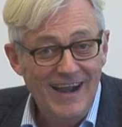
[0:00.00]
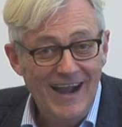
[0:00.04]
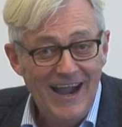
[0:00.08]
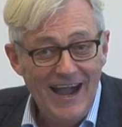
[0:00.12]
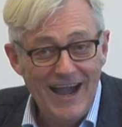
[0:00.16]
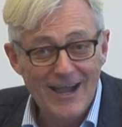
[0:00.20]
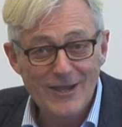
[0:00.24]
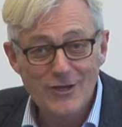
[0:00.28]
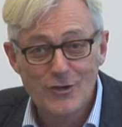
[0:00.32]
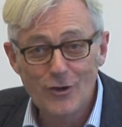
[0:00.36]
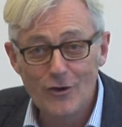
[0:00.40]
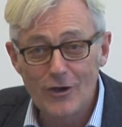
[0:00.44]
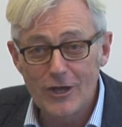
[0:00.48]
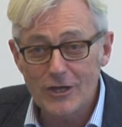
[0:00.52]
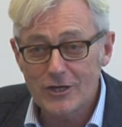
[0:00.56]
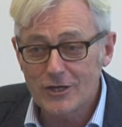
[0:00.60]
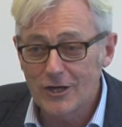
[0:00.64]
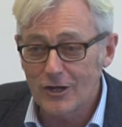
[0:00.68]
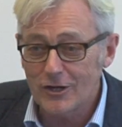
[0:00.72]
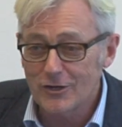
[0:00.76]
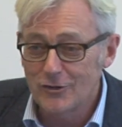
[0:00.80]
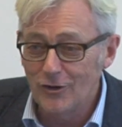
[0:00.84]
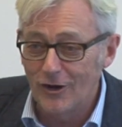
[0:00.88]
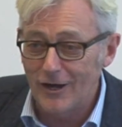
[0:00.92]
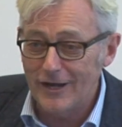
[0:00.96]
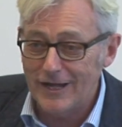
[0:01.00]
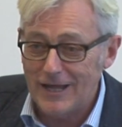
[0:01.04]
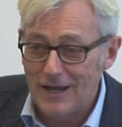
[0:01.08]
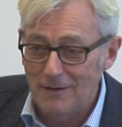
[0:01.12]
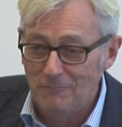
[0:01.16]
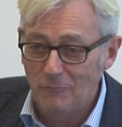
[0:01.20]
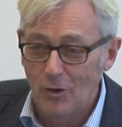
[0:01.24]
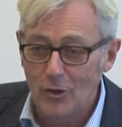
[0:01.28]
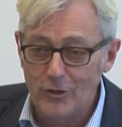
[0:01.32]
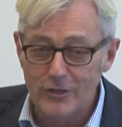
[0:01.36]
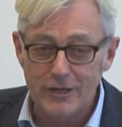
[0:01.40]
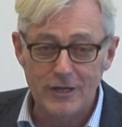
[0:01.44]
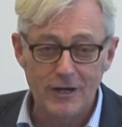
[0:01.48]
I go to Kirkcaldy, I'm
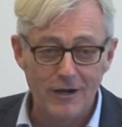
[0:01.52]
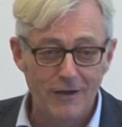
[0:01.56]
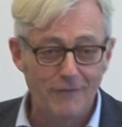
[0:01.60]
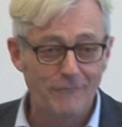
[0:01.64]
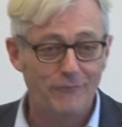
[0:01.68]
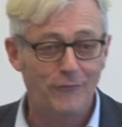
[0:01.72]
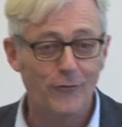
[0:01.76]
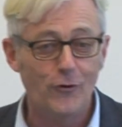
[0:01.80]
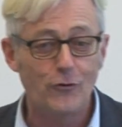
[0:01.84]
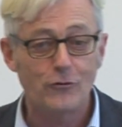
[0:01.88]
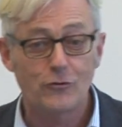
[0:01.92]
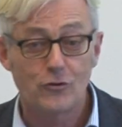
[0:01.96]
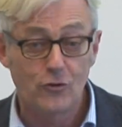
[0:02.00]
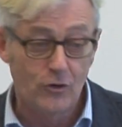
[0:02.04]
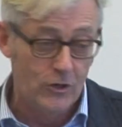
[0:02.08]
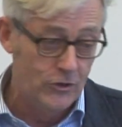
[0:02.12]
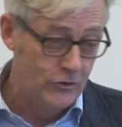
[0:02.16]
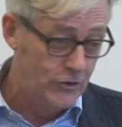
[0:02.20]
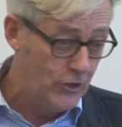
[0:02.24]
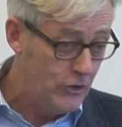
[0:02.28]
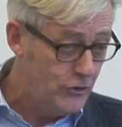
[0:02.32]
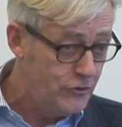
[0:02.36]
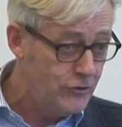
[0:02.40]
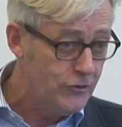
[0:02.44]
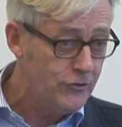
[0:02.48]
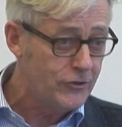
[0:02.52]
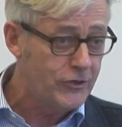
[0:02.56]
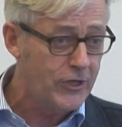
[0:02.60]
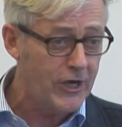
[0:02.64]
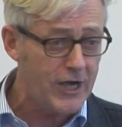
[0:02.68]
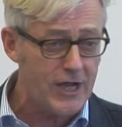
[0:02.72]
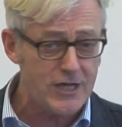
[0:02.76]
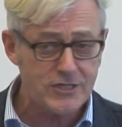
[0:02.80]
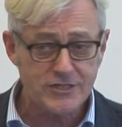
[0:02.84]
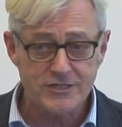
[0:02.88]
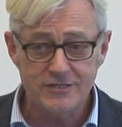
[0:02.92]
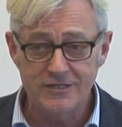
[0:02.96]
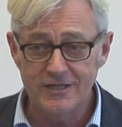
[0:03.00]
looking at folk going, "Did you
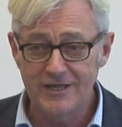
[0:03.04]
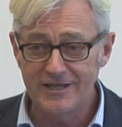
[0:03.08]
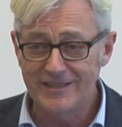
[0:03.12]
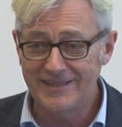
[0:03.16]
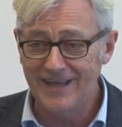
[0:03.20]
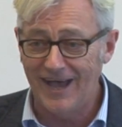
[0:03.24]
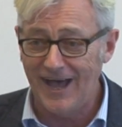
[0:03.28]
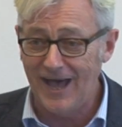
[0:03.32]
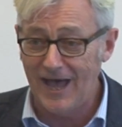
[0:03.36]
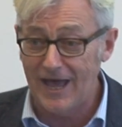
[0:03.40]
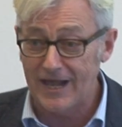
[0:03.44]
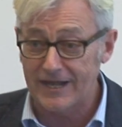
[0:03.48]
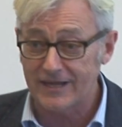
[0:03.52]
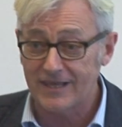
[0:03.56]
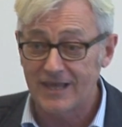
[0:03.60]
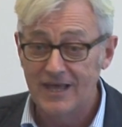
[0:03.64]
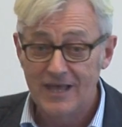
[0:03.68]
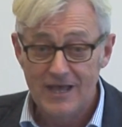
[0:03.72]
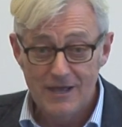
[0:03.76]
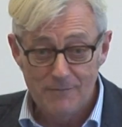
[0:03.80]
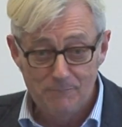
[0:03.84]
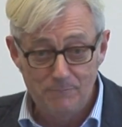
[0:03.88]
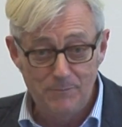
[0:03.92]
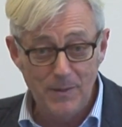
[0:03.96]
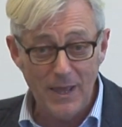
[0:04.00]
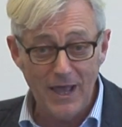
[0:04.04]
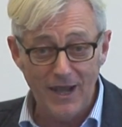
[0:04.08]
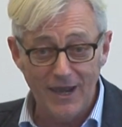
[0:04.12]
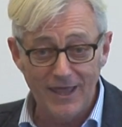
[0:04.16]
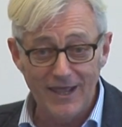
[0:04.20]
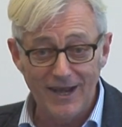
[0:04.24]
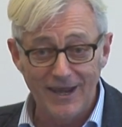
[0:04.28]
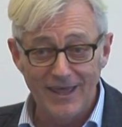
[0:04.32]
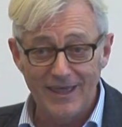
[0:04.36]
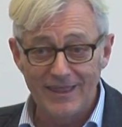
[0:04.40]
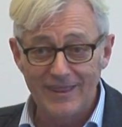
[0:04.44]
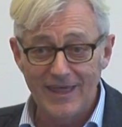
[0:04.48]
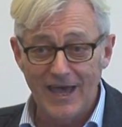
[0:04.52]
dress in the dark? Belly
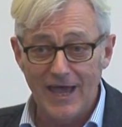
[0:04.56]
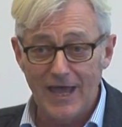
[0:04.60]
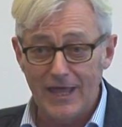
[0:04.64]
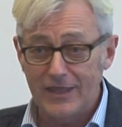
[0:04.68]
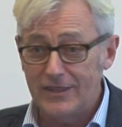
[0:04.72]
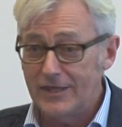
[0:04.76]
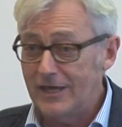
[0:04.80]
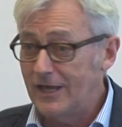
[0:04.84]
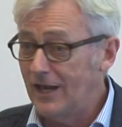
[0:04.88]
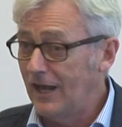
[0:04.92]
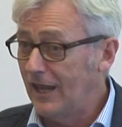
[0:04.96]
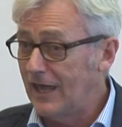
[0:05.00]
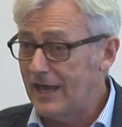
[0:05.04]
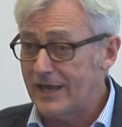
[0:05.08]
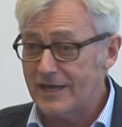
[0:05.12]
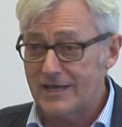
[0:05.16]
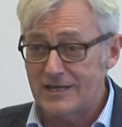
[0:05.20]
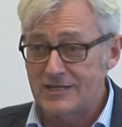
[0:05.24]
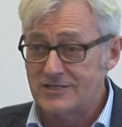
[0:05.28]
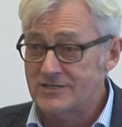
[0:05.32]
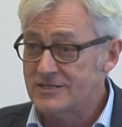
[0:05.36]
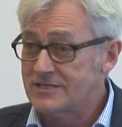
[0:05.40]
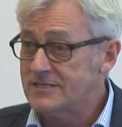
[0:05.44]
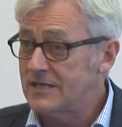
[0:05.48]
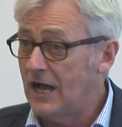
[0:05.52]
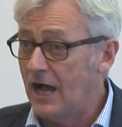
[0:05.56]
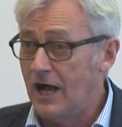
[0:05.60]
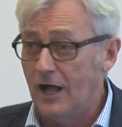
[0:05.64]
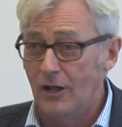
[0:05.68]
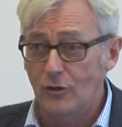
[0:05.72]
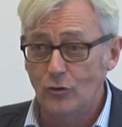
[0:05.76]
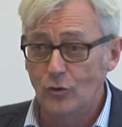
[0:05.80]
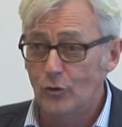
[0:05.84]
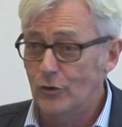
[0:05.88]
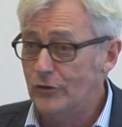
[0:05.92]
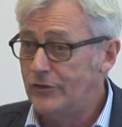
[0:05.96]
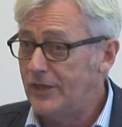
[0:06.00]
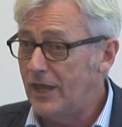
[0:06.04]
like that, they leggings, that'll
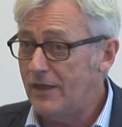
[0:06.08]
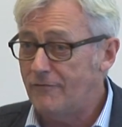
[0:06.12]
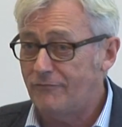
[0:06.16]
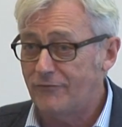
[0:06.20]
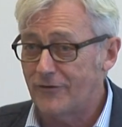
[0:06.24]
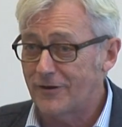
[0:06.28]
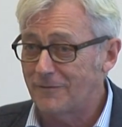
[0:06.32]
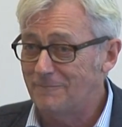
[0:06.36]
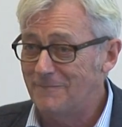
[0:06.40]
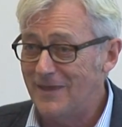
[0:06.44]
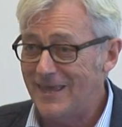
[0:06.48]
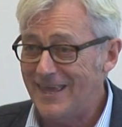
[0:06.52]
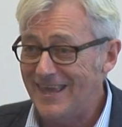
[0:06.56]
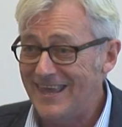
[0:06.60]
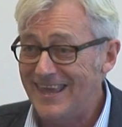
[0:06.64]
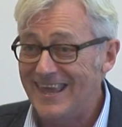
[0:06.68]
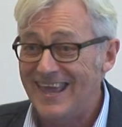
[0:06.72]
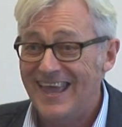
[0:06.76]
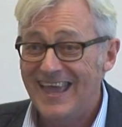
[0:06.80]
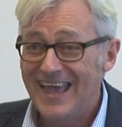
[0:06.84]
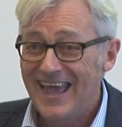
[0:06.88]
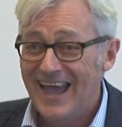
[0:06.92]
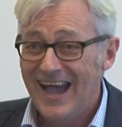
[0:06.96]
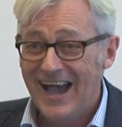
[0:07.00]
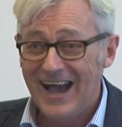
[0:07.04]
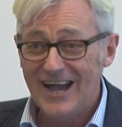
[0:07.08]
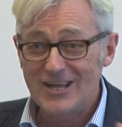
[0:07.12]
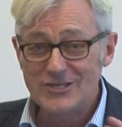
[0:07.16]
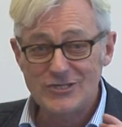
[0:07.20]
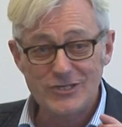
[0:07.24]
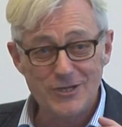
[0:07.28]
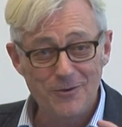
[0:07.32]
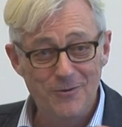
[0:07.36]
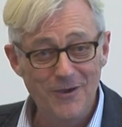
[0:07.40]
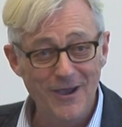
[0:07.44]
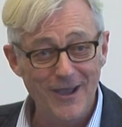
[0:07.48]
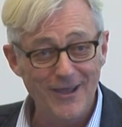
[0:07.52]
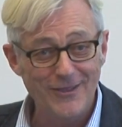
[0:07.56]
no do for me." And
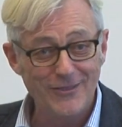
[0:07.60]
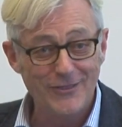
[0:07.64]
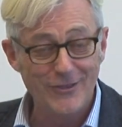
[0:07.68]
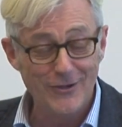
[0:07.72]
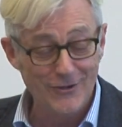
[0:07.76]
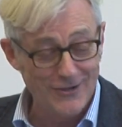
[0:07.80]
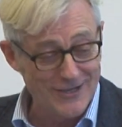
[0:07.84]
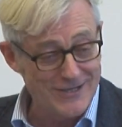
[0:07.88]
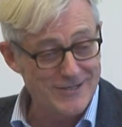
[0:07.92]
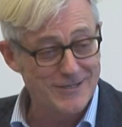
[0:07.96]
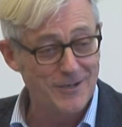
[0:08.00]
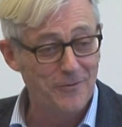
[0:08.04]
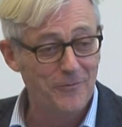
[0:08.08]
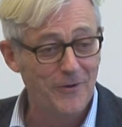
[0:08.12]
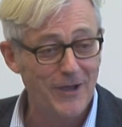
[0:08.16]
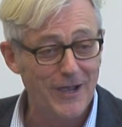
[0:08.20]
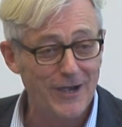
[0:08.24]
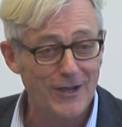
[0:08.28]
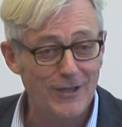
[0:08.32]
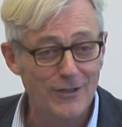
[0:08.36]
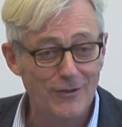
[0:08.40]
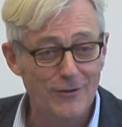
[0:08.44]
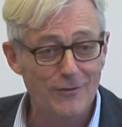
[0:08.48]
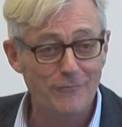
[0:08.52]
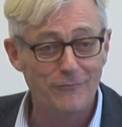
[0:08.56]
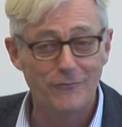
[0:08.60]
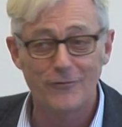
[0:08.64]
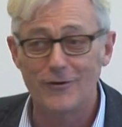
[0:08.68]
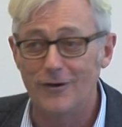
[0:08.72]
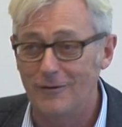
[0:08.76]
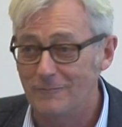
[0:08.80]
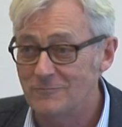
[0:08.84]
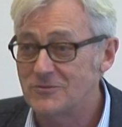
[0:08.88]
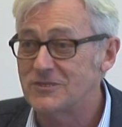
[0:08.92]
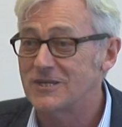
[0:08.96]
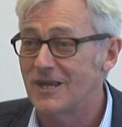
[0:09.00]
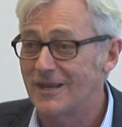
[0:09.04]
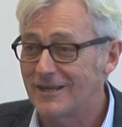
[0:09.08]
she went through, I said, "Where are you
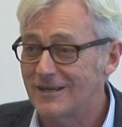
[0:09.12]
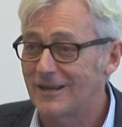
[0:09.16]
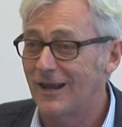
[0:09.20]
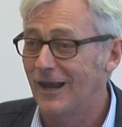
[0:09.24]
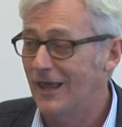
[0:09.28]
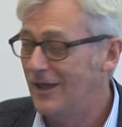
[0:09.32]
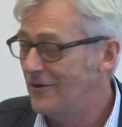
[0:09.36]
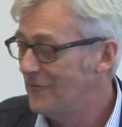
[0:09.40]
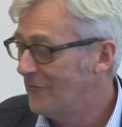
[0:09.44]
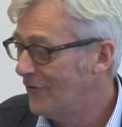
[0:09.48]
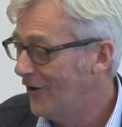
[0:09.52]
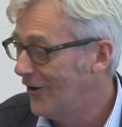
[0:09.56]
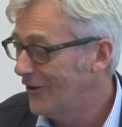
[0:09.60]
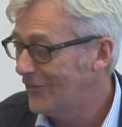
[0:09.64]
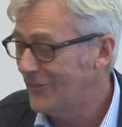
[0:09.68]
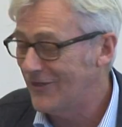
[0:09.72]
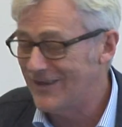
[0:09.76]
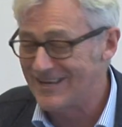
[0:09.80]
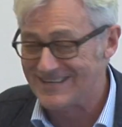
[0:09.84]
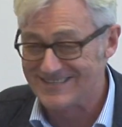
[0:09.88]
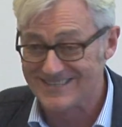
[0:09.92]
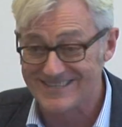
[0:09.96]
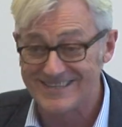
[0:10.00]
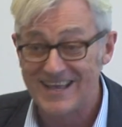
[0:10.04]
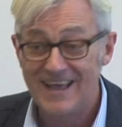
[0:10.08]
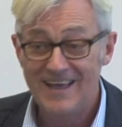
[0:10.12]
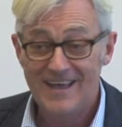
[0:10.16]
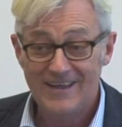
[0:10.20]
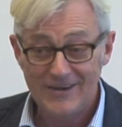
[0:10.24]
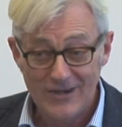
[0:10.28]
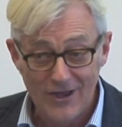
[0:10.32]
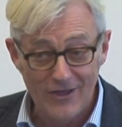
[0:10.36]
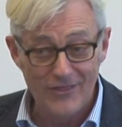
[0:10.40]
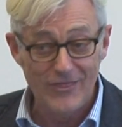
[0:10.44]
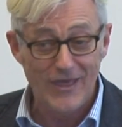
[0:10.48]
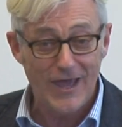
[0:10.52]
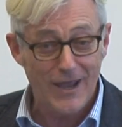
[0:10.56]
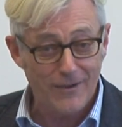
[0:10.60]
from?" She said, "Glenrothes."
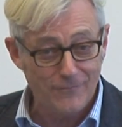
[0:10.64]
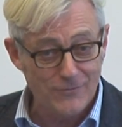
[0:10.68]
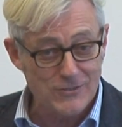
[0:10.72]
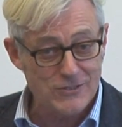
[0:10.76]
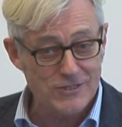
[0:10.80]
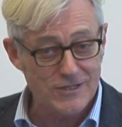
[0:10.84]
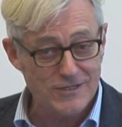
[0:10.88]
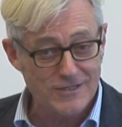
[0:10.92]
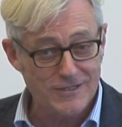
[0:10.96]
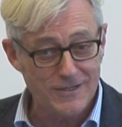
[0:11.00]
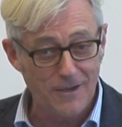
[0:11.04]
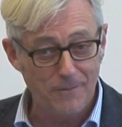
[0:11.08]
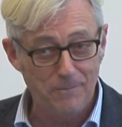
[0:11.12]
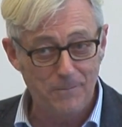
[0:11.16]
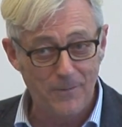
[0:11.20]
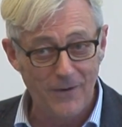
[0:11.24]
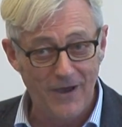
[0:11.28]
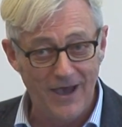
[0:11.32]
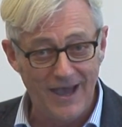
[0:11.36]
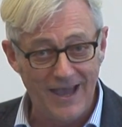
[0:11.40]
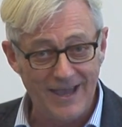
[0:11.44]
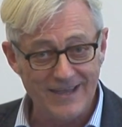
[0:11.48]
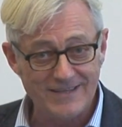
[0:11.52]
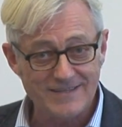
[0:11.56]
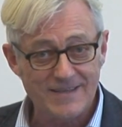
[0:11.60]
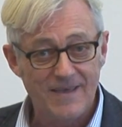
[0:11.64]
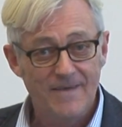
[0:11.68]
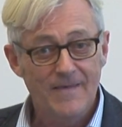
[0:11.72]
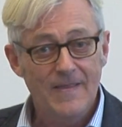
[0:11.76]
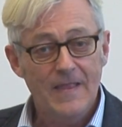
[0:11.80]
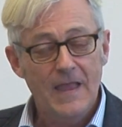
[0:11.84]
Now there was a surprise.